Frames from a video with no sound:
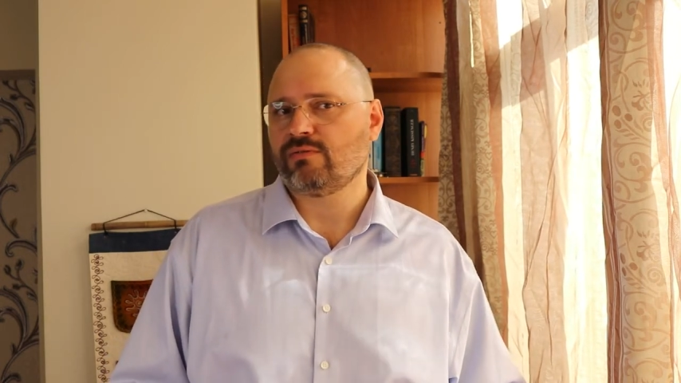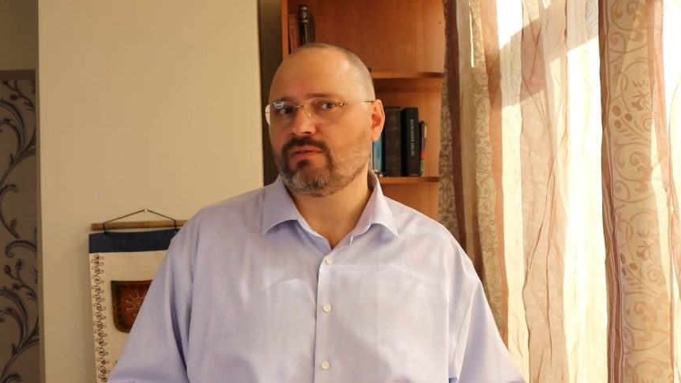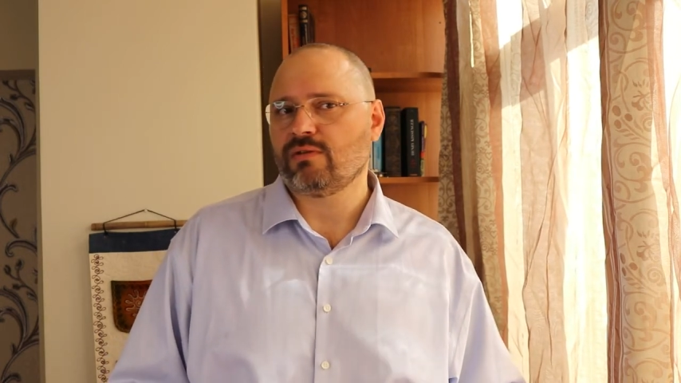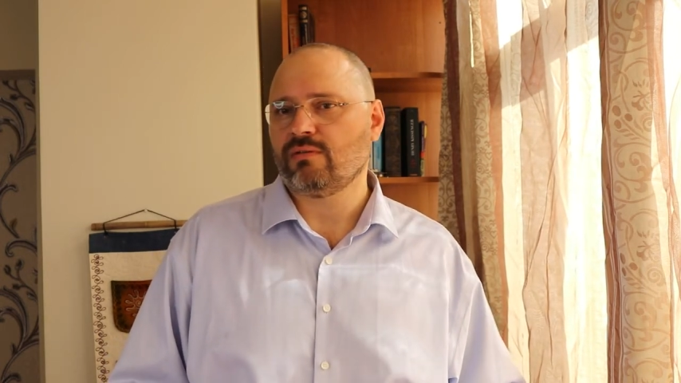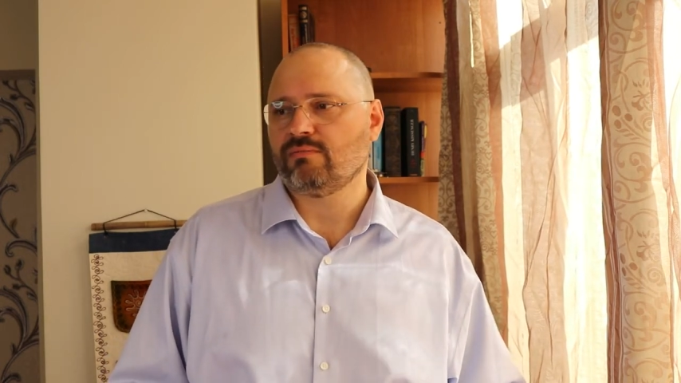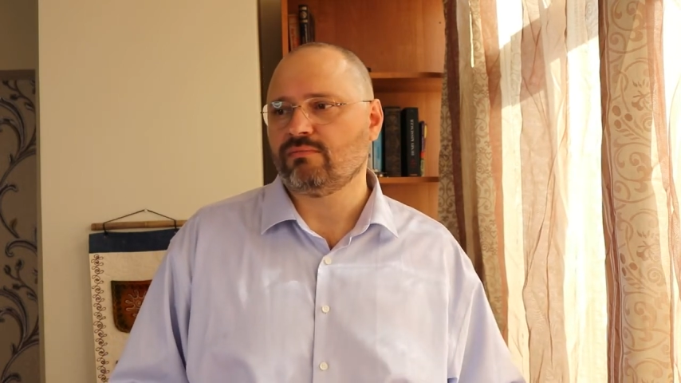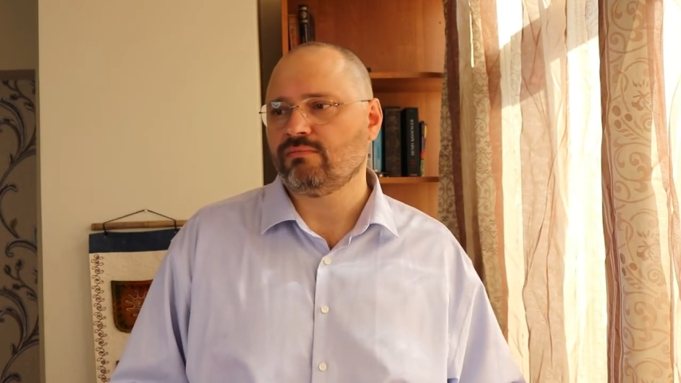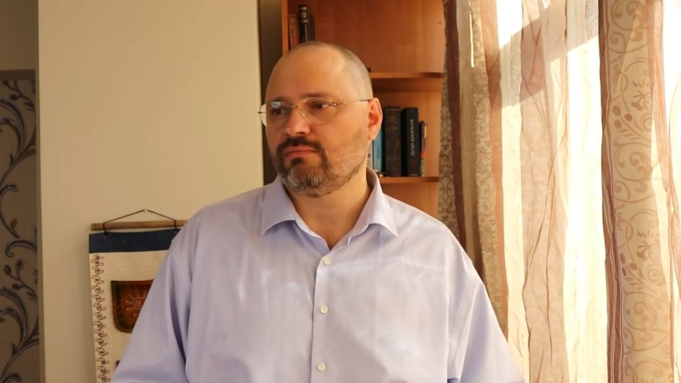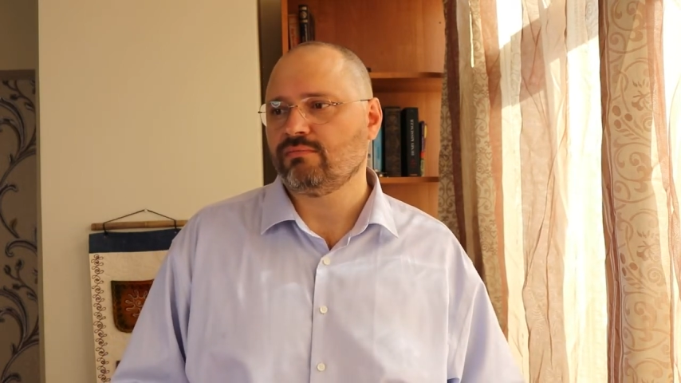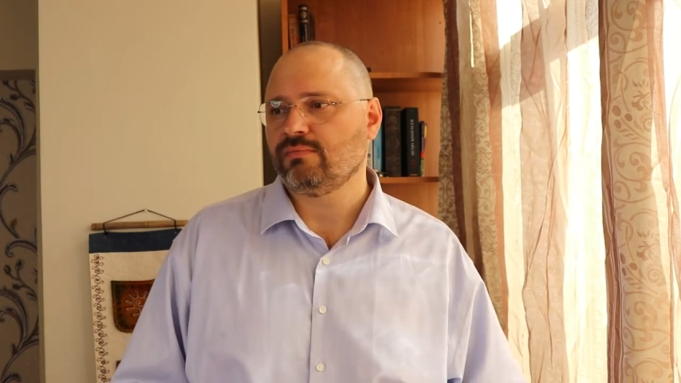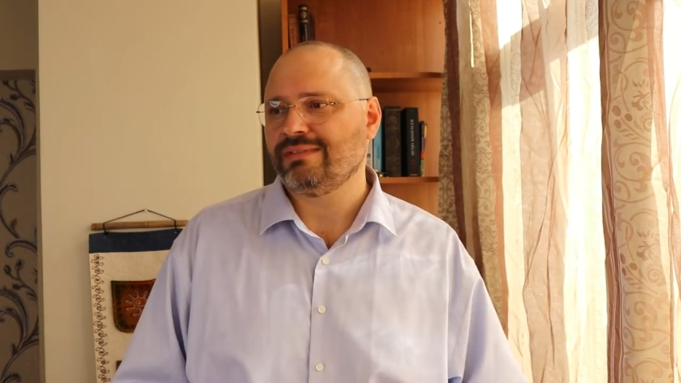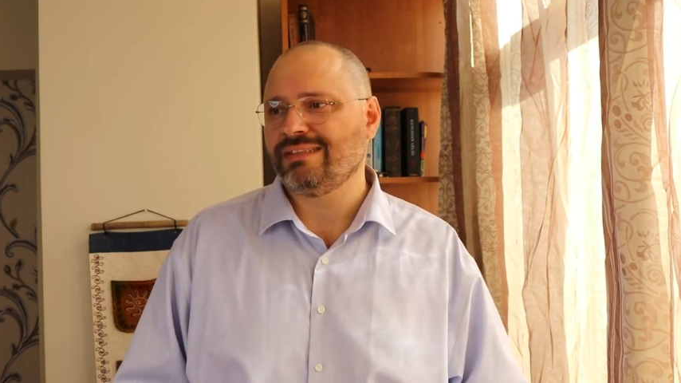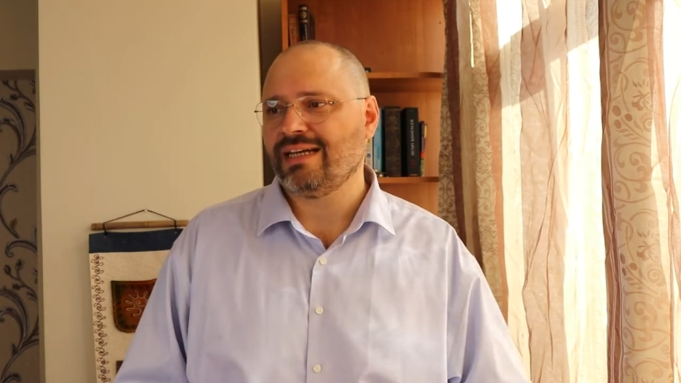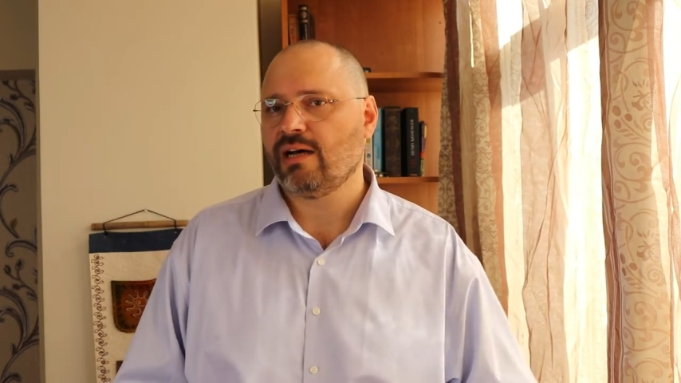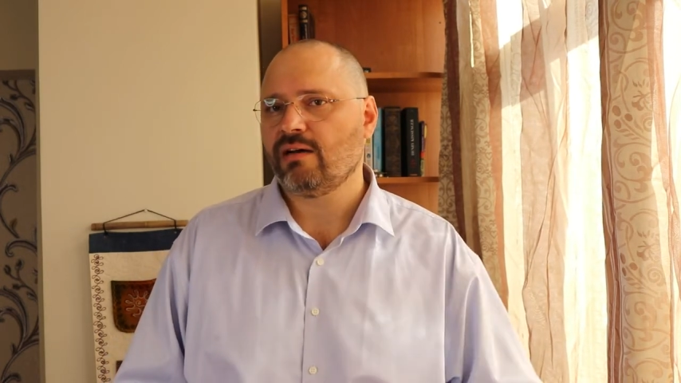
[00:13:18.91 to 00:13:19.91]
from
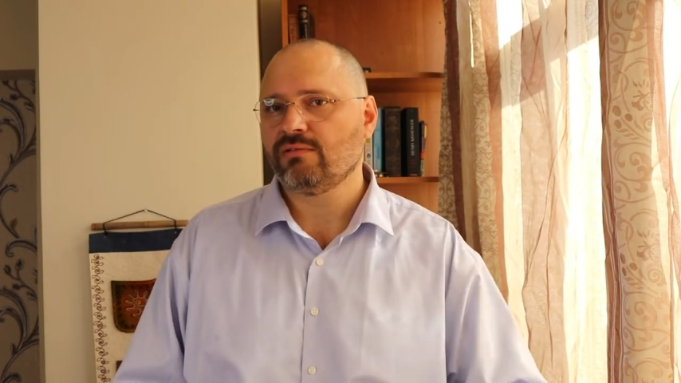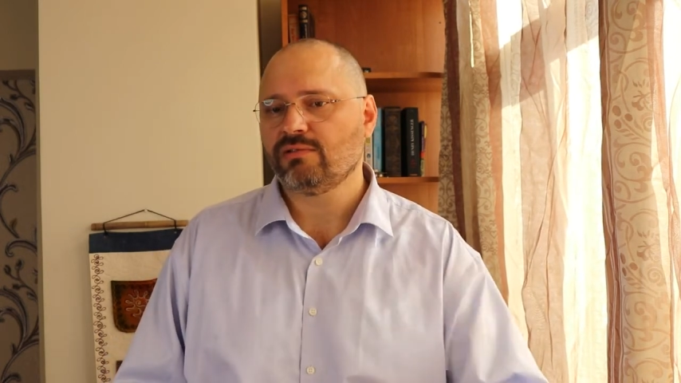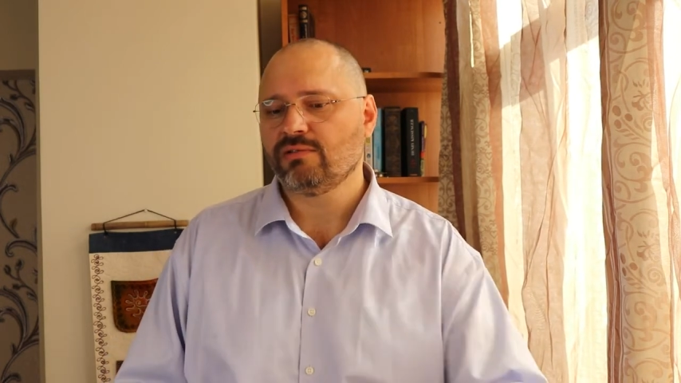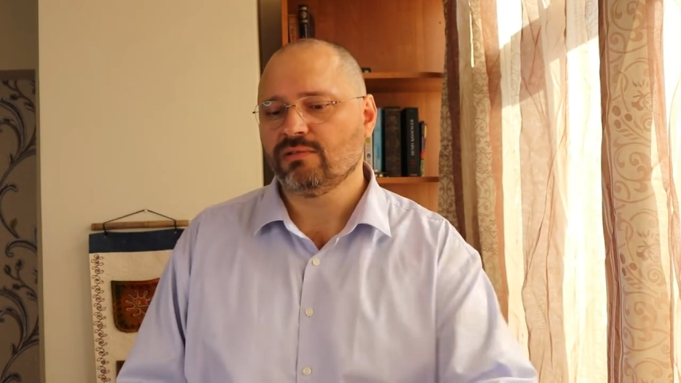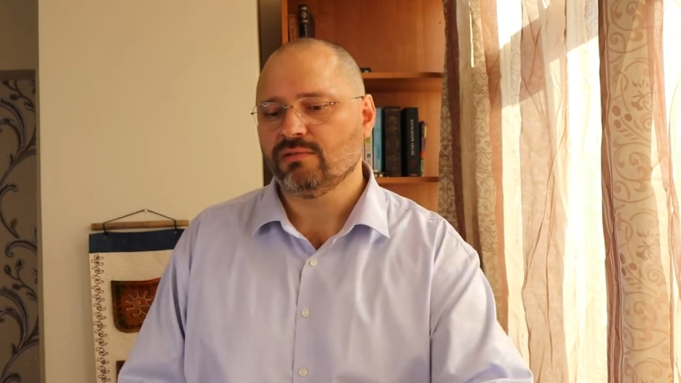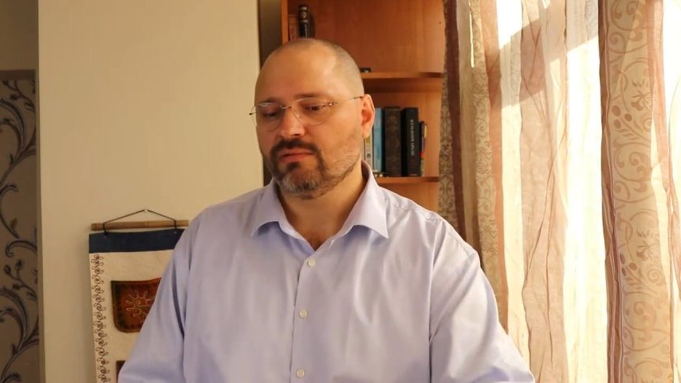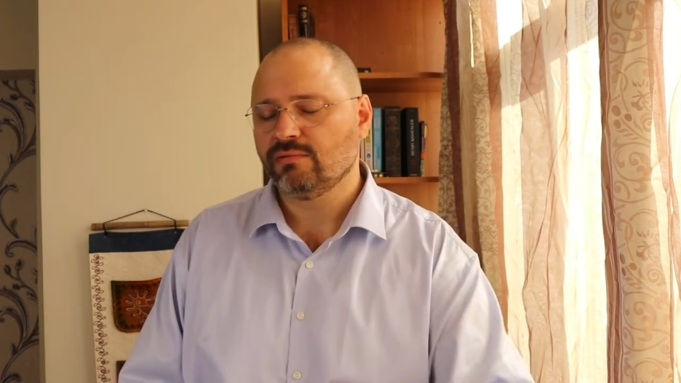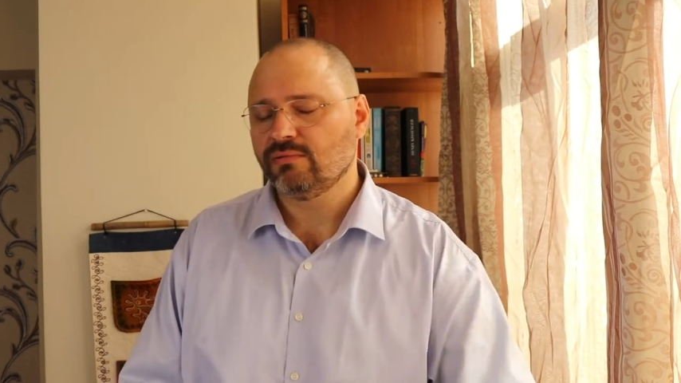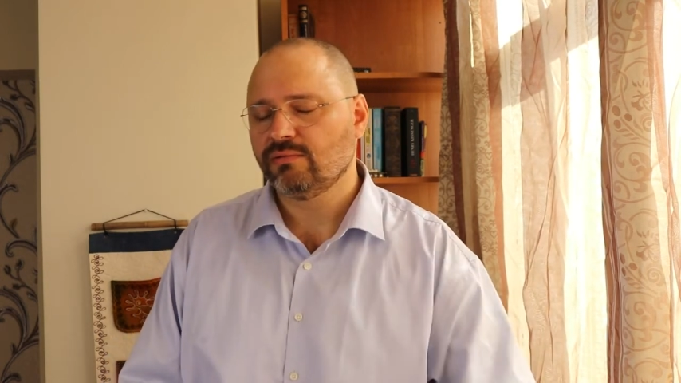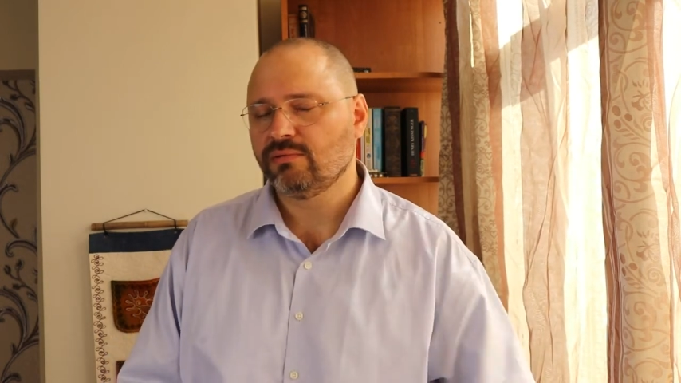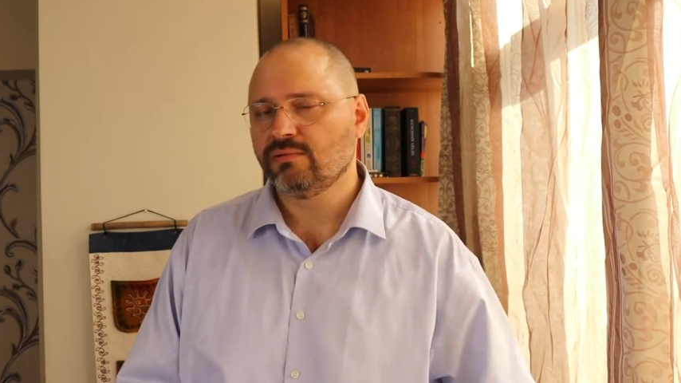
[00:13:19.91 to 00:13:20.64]
now to